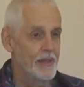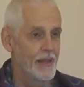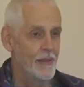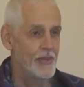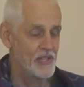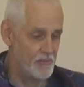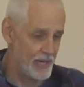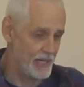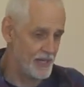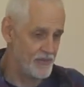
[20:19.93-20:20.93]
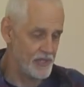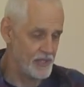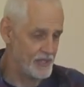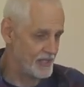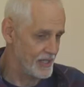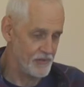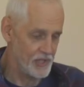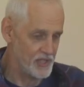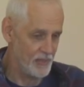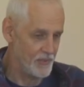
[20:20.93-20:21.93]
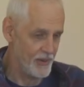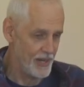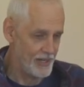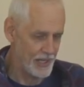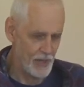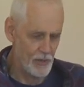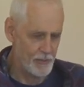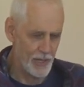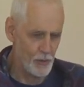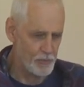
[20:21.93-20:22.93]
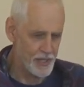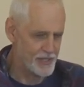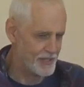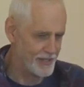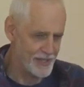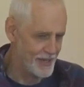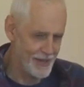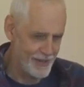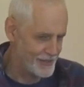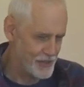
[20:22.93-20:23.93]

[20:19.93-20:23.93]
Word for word: I mean, somebody gives you gives you something, right? They give you a big old piece of uh,